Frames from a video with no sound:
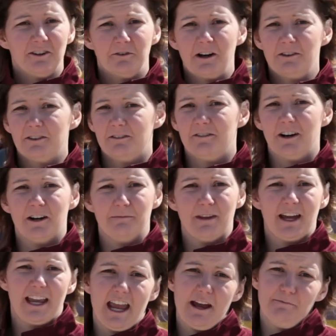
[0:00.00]
around the farm
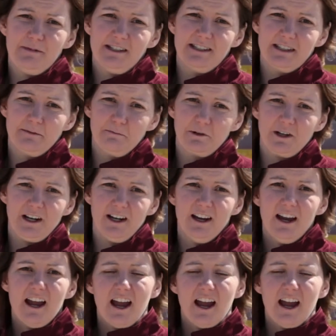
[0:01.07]
can be slippery,